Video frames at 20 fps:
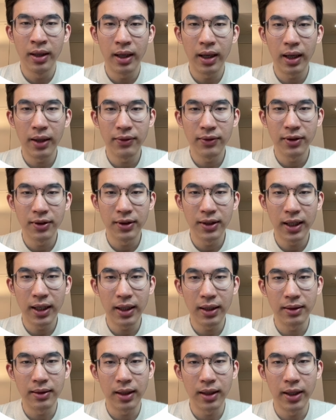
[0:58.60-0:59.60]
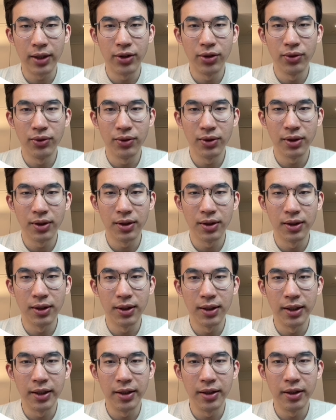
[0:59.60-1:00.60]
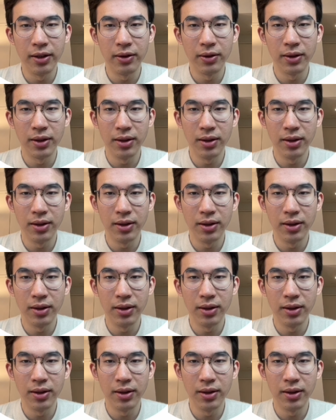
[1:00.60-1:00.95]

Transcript: After that, I used the linear